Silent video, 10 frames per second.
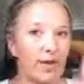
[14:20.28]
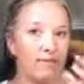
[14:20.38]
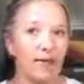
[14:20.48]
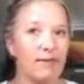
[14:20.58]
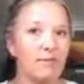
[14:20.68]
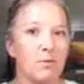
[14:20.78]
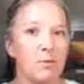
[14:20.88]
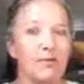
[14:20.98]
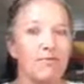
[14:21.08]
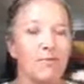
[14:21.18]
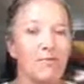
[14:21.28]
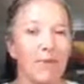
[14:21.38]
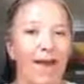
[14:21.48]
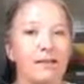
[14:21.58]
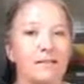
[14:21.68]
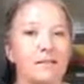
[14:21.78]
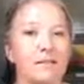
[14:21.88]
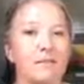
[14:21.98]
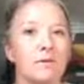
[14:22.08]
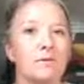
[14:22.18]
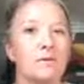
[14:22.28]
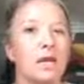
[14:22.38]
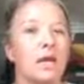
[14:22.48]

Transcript: that balance part, but I find balance to the most,